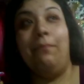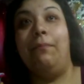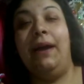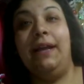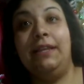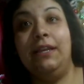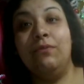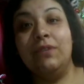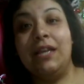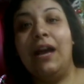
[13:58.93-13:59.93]
My
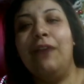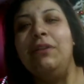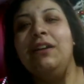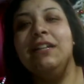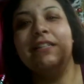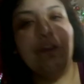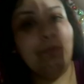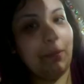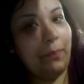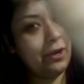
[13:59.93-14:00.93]
thing was, how am I gonna tell
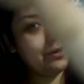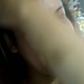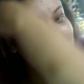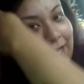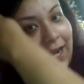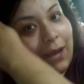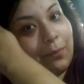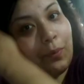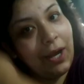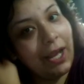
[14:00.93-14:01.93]
my parents that
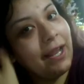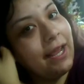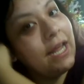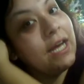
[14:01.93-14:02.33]
I'm pregnant